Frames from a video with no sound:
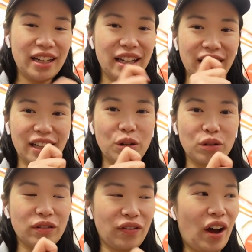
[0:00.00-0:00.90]
in a little
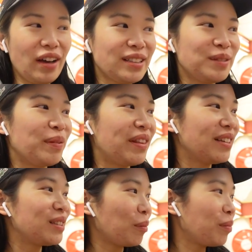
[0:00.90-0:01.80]
device, but
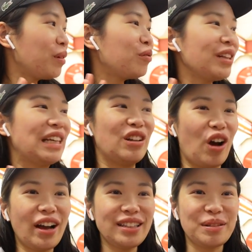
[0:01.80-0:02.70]
there's something really
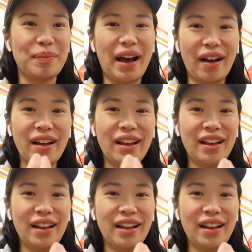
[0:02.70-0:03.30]
nice about